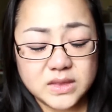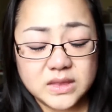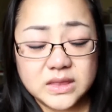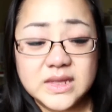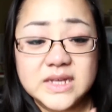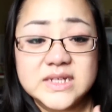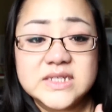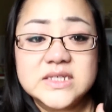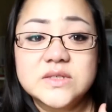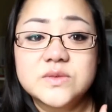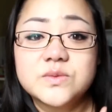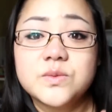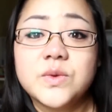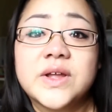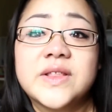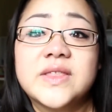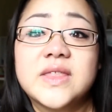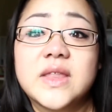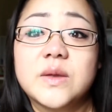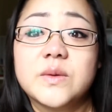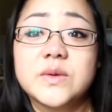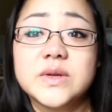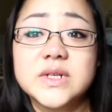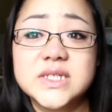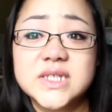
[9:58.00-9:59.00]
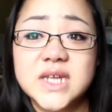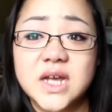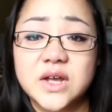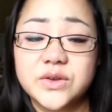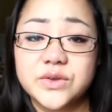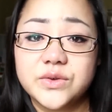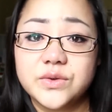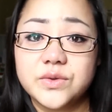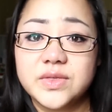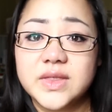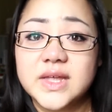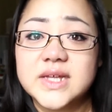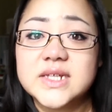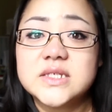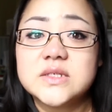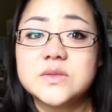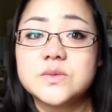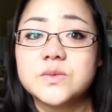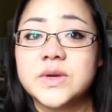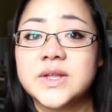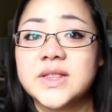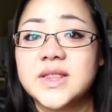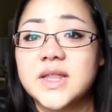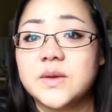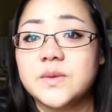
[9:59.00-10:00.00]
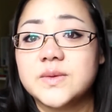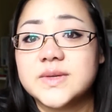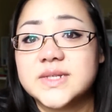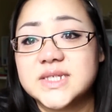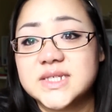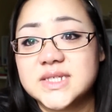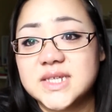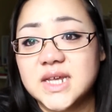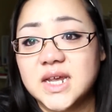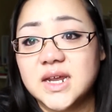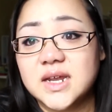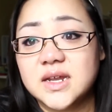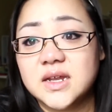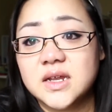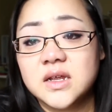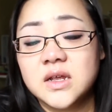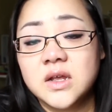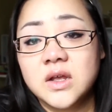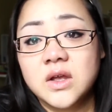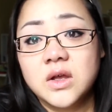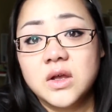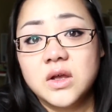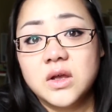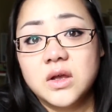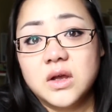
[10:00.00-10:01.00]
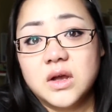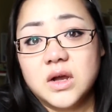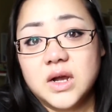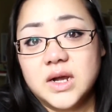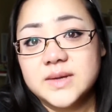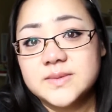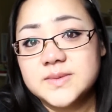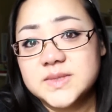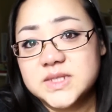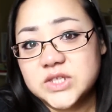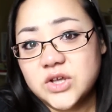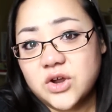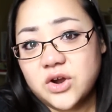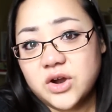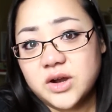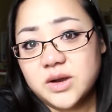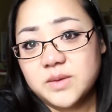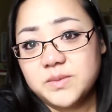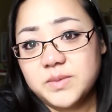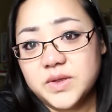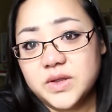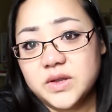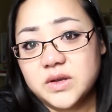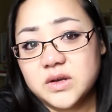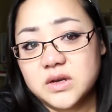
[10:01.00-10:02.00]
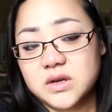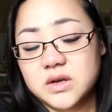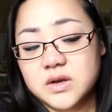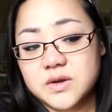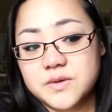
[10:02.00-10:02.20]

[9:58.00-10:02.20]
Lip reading: that's when they would tell you. That's when they would say, I'm sorry, but